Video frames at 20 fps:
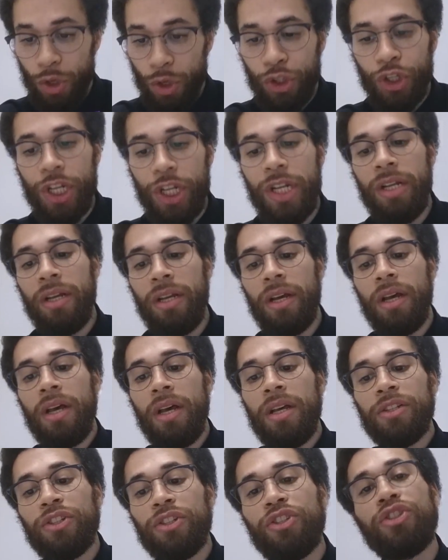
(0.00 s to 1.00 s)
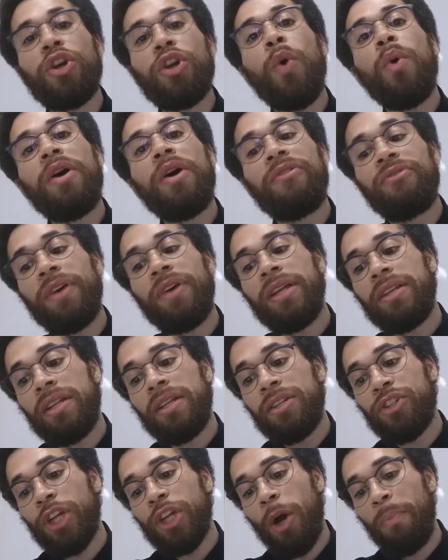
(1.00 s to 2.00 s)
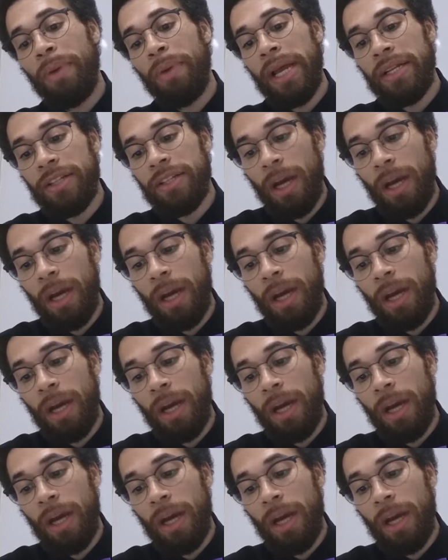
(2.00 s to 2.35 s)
or she so offending shall pay